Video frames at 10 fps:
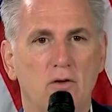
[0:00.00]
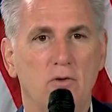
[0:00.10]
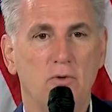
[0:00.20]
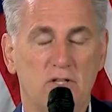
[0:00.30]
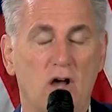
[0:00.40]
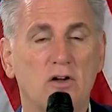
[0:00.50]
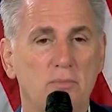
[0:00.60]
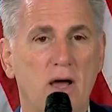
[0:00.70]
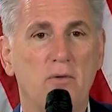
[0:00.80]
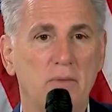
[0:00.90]
We talked
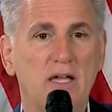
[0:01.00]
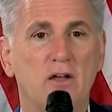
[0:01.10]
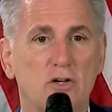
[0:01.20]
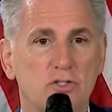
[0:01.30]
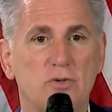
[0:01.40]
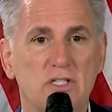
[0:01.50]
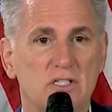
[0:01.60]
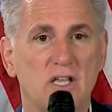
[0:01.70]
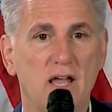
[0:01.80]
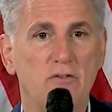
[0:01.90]
about making our streets
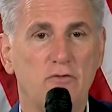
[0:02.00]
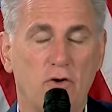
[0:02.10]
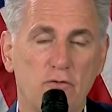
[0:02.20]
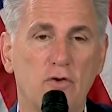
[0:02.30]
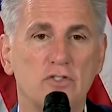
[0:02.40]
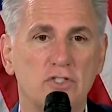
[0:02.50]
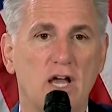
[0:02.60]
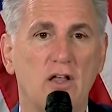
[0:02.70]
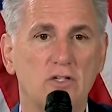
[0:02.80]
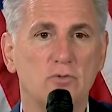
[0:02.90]
safe. Our first
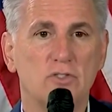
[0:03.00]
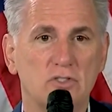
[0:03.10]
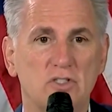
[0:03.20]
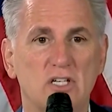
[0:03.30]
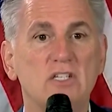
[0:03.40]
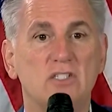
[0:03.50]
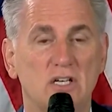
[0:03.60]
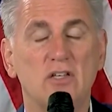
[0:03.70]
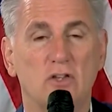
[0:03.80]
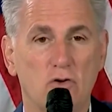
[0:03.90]
challenge was
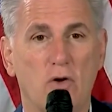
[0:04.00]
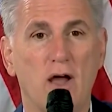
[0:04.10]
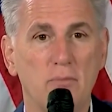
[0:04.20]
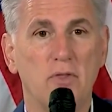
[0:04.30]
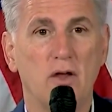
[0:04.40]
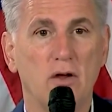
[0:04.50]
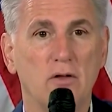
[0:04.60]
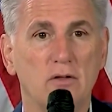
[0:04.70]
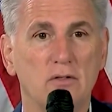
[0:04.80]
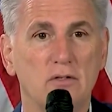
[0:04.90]
D.C. and the crime there.
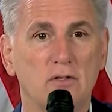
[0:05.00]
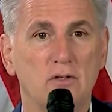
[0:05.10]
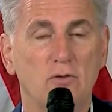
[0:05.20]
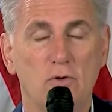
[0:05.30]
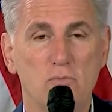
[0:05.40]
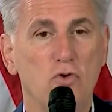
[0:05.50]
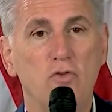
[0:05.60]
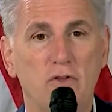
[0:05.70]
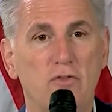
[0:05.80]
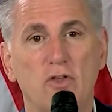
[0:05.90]
We
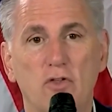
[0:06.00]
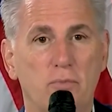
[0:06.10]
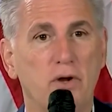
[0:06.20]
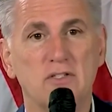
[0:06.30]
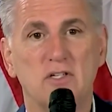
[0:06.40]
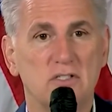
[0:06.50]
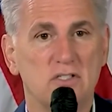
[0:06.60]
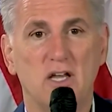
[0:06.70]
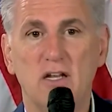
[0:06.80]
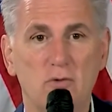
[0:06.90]
move even though the president
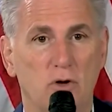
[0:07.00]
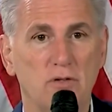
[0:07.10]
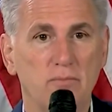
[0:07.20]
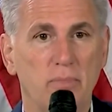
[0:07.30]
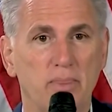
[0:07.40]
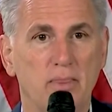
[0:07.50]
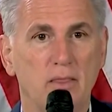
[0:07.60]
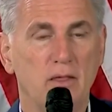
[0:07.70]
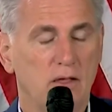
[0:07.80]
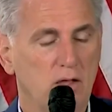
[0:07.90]
said he wouldn't.
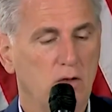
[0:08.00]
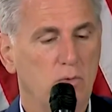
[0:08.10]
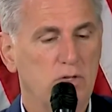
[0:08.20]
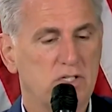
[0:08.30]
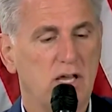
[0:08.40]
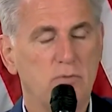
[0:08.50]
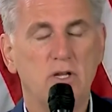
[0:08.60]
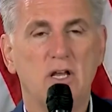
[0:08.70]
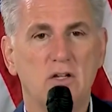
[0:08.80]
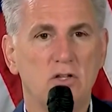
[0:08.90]
We said
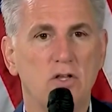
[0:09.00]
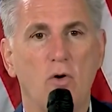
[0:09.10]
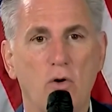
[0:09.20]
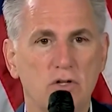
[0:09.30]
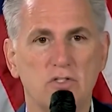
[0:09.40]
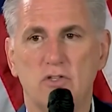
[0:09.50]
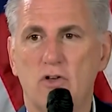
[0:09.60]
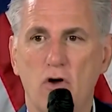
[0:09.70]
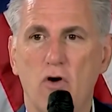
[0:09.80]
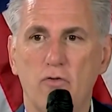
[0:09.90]
we'd get to the origins
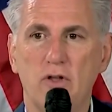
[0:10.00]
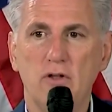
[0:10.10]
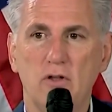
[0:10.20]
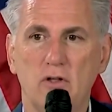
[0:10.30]
of COVID.